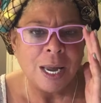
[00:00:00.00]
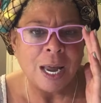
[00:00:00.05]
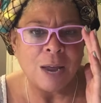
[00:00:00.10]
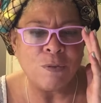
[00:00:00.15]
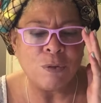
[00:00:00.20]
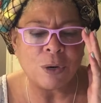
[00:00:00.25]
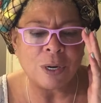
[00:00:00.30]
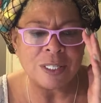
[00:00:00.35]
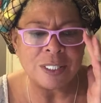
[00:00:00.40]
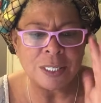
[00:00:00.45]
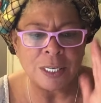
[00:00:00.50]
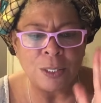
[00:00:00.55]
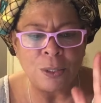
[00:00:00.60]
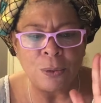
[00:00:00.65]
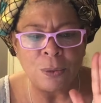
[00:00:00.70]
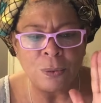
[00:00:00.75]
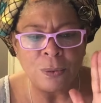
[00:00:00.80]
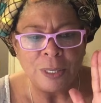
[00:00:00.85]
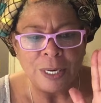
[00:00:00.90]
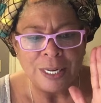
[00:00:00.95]
If you
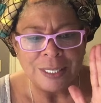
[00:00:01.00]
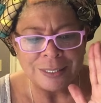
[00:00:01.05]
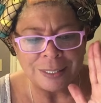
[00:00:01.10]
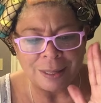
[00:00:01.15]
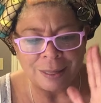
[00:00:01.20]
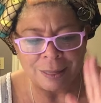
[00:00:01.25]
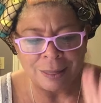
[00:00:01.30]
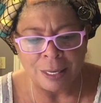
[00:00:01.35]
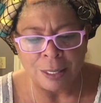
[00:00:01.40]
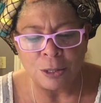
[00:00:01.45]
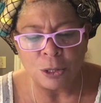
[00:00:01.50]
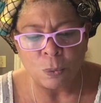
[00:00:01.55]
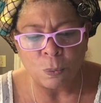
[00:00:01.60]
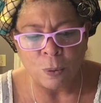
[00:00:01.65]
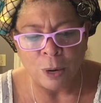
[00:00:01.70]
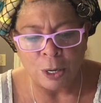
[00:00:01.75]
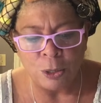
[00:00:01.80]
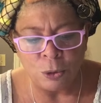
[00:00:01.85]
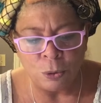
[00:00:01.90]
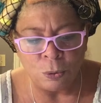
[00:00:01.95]
continue to think the
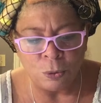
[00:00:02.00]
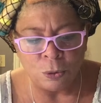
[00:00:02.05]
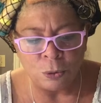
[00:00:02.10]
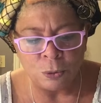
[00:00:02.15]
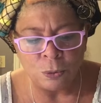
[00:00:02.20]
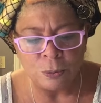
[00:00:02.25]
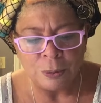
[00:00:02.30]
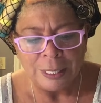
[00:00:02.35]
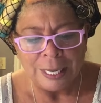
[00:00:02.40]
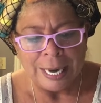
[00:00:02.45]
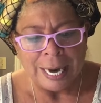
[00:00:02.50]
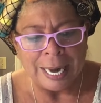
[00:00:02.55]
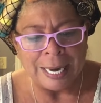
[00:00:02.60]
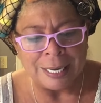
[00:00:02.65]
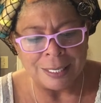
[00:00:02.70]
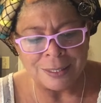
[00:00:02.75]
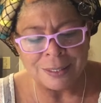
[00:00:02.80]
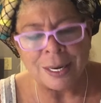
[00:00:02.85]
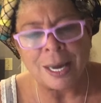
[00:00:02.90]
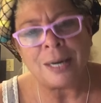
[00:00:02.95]
way you do
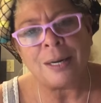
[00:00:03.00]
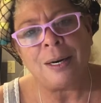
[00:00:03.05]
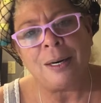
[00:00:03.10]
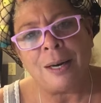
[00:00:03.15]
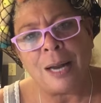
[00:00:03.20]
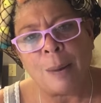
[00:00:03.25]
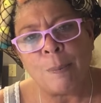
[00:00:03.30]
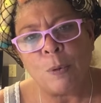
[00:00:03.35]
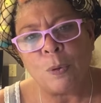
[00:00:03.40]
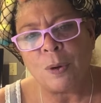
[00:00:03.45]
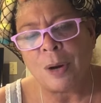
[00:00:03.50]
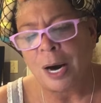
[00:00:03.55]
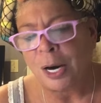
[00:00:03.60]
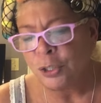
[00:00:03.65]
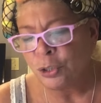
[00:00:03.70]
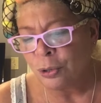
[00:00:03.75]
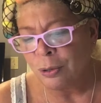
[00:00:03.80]
and it's not in alignment with God,